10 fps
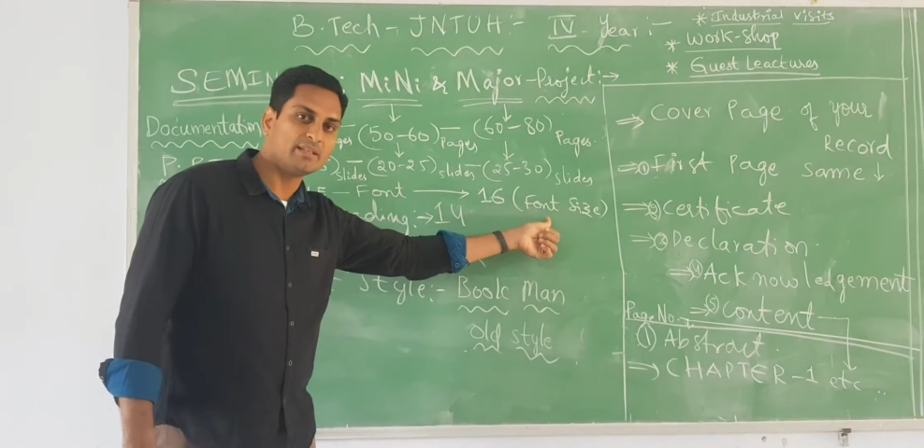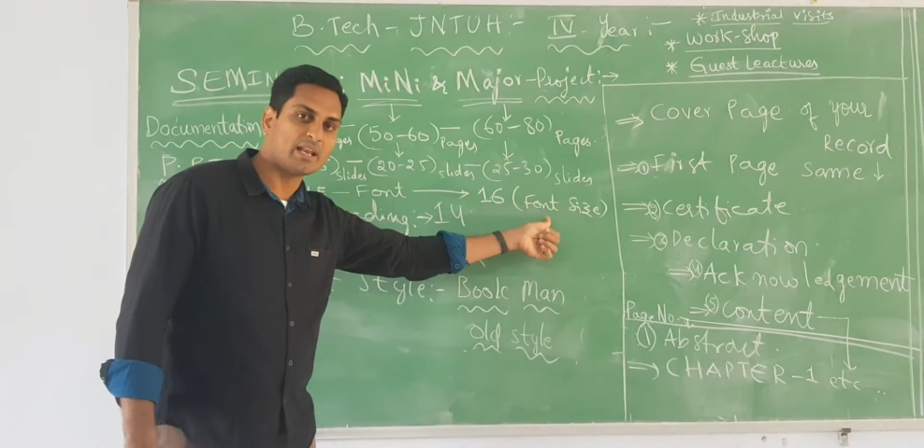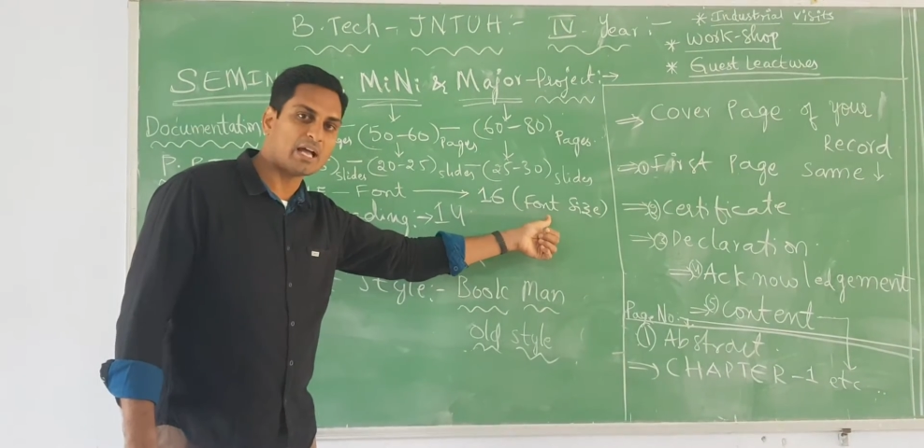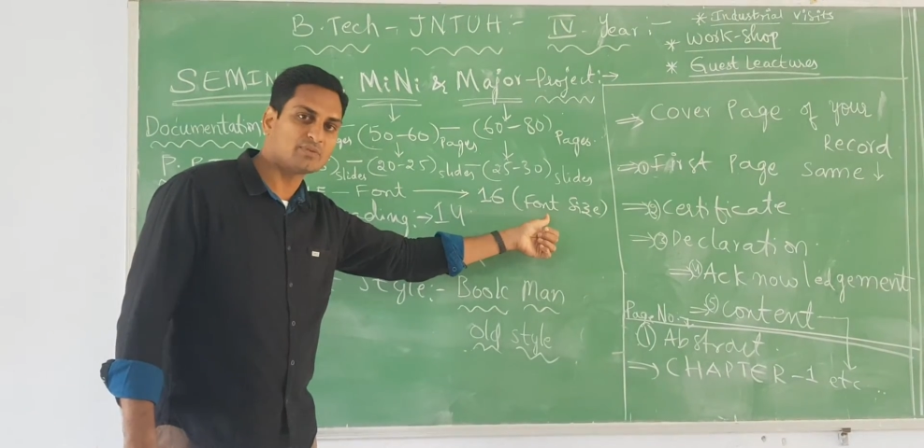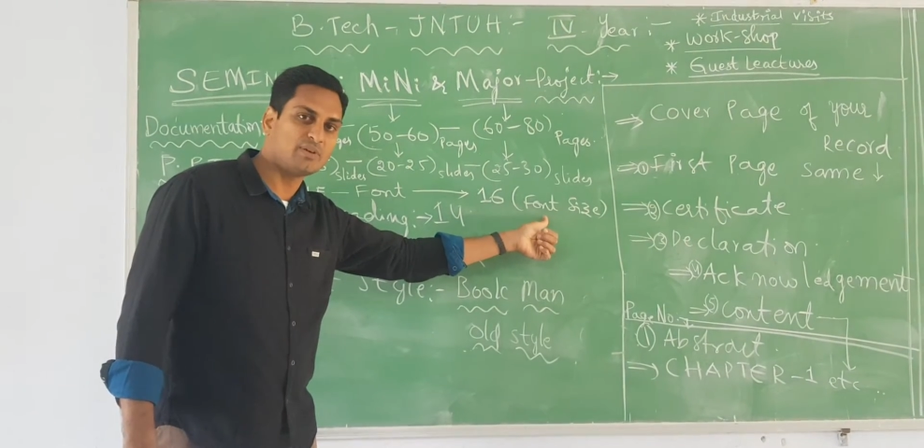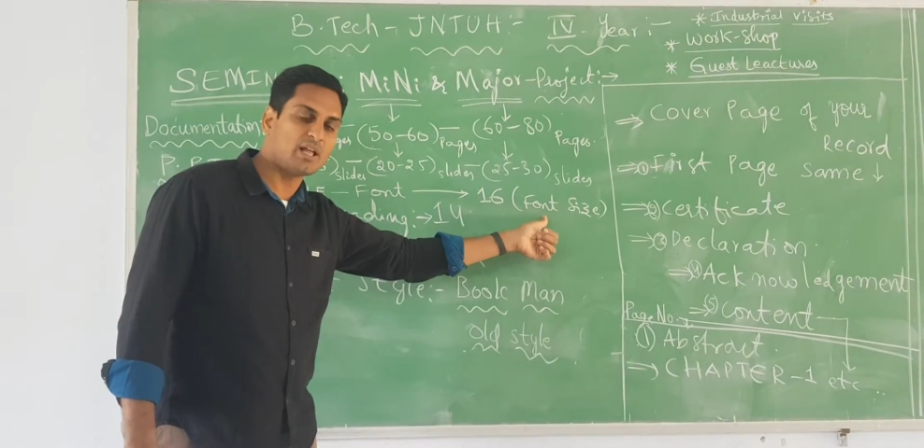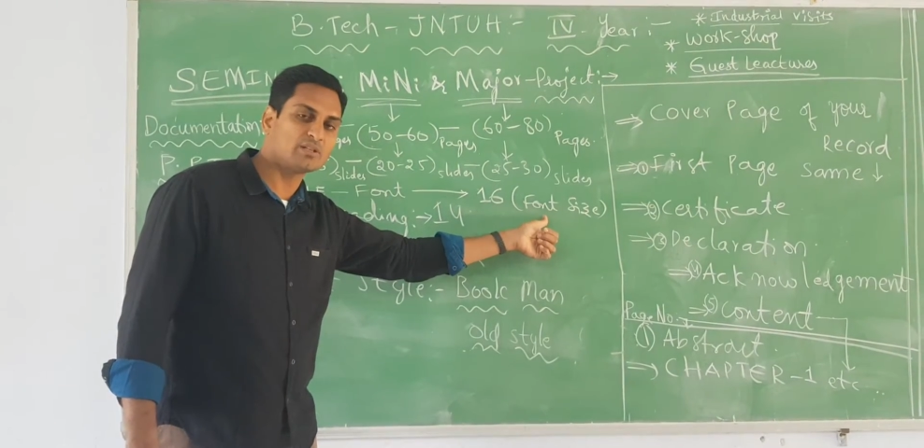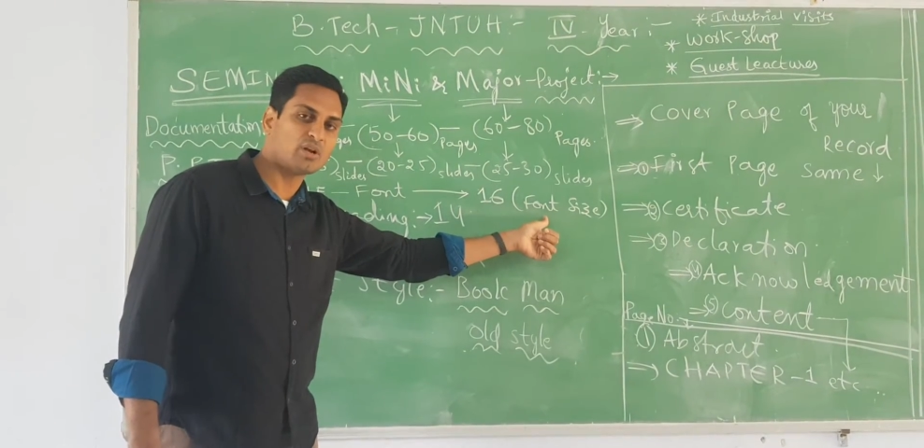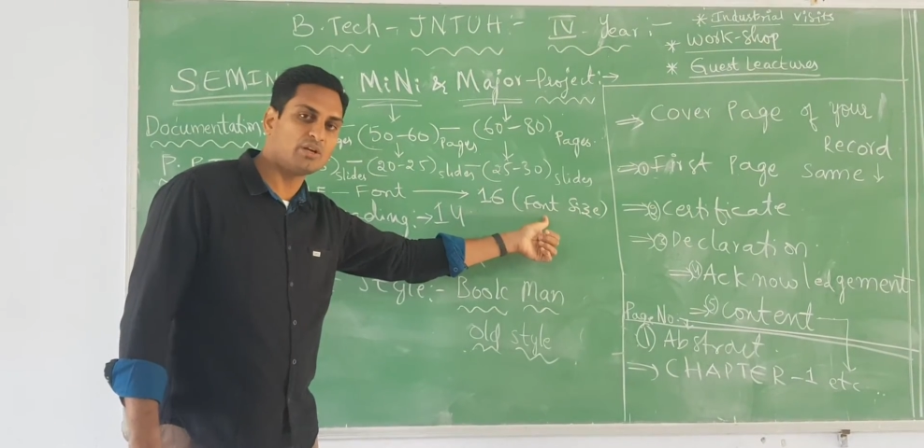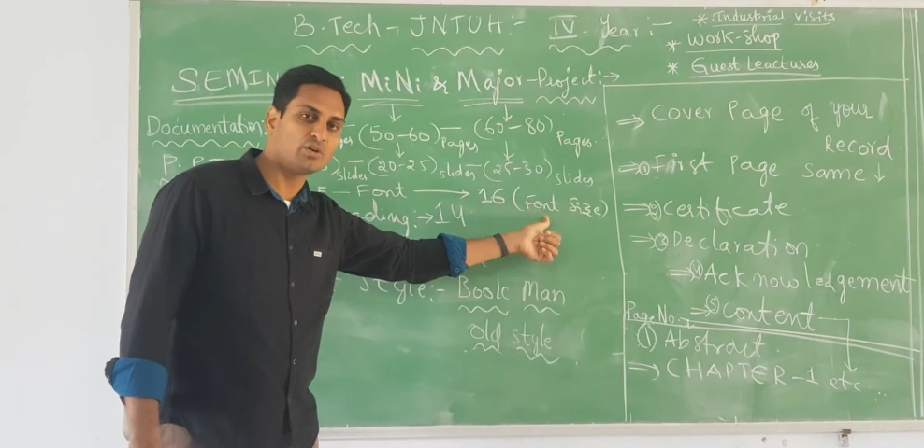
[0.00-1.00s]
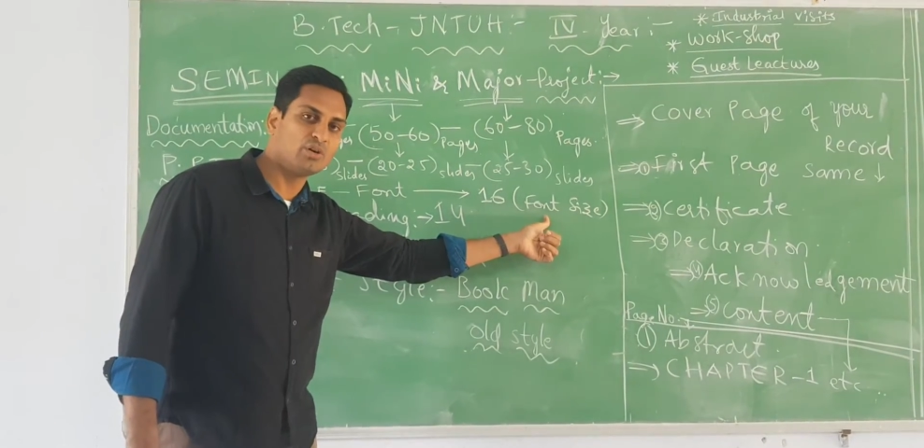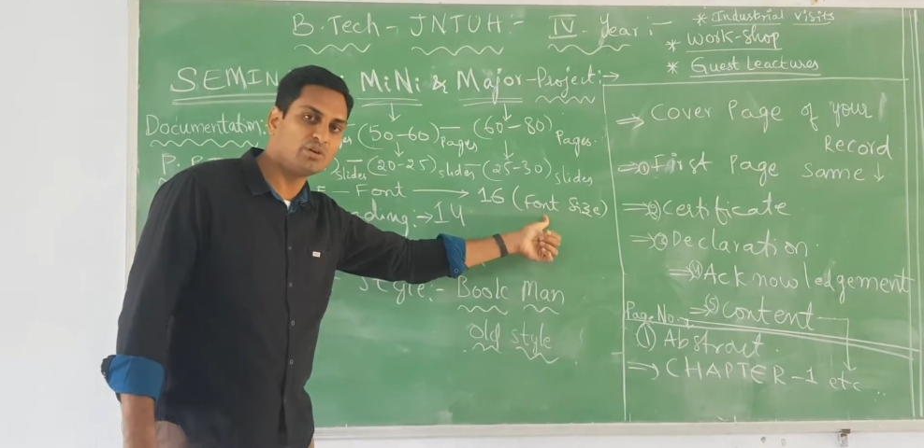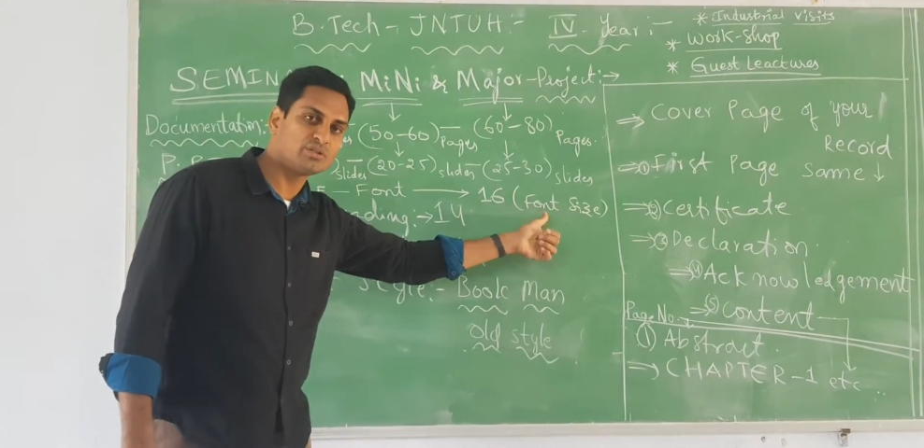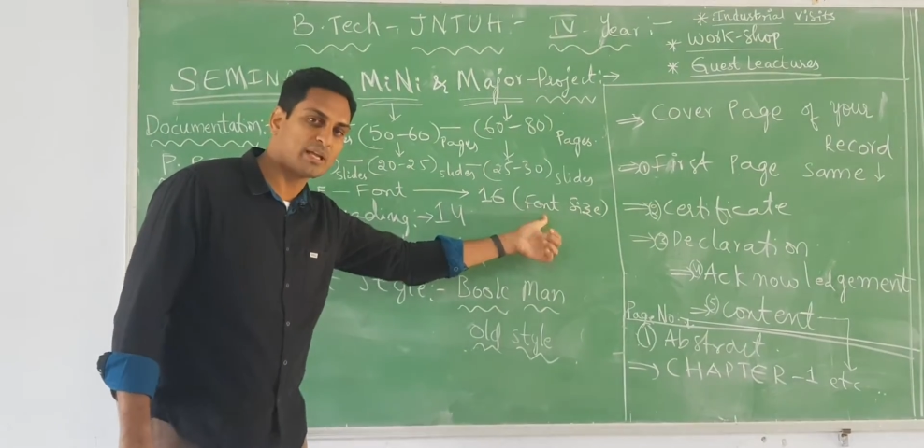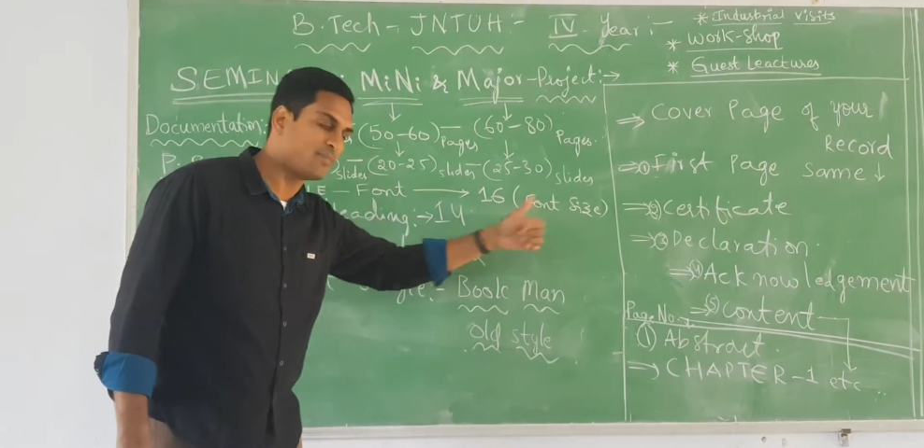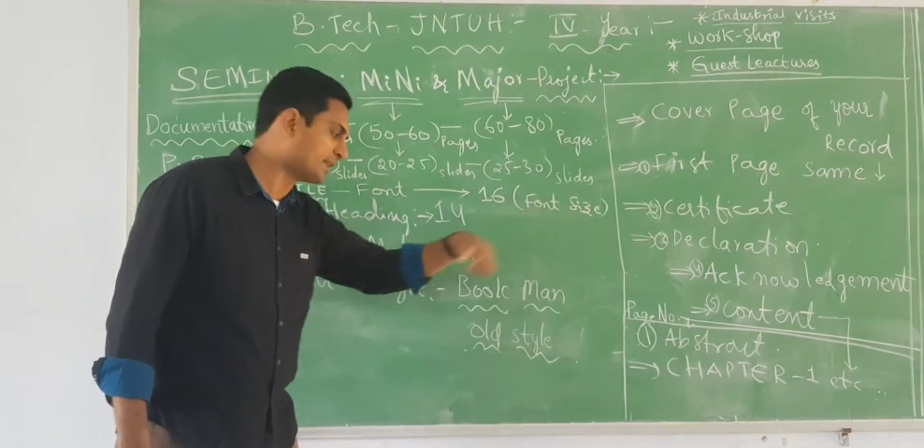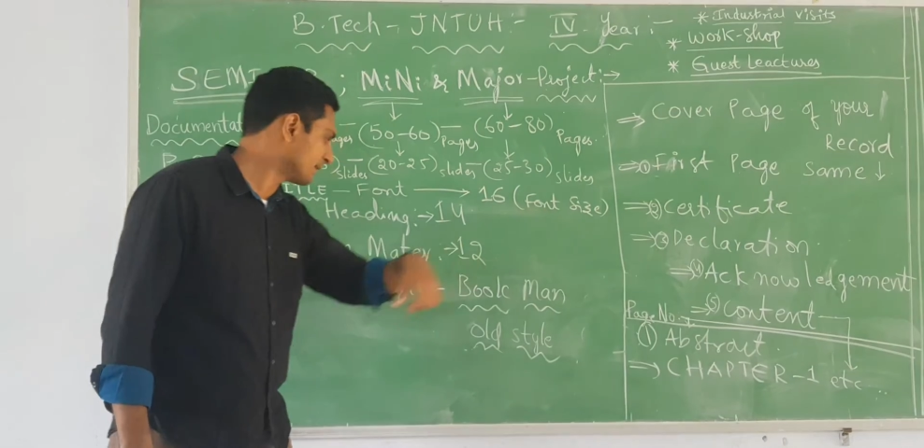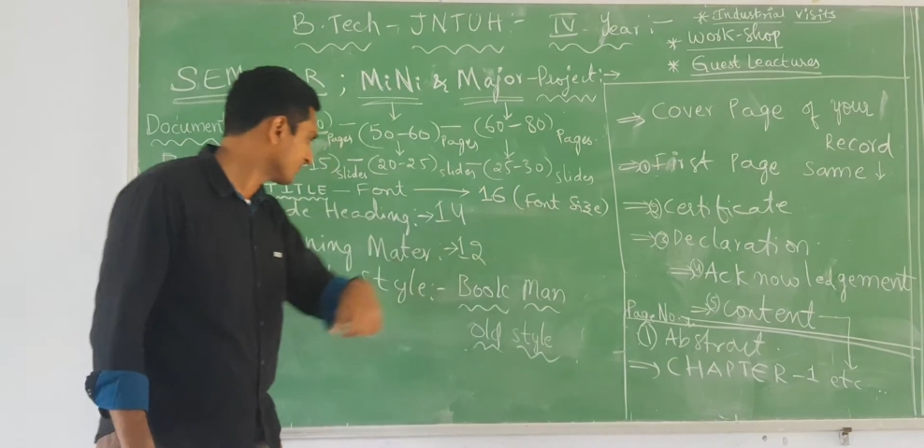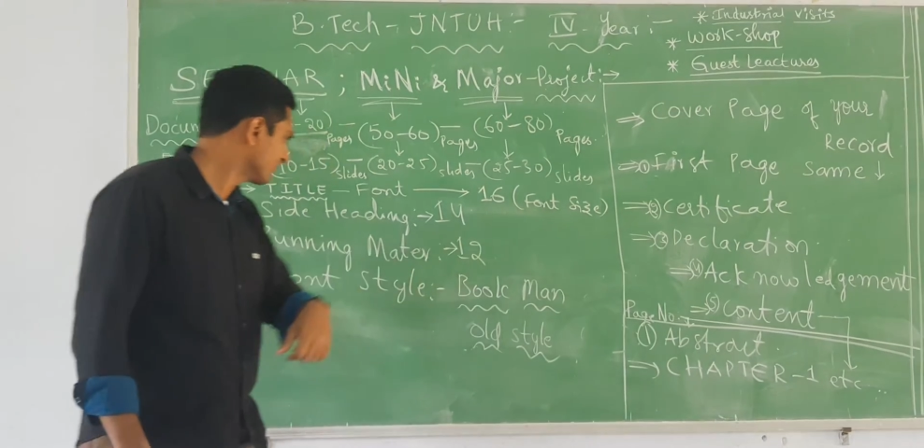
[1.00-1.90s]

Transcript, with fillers: the last video also I told you same thing,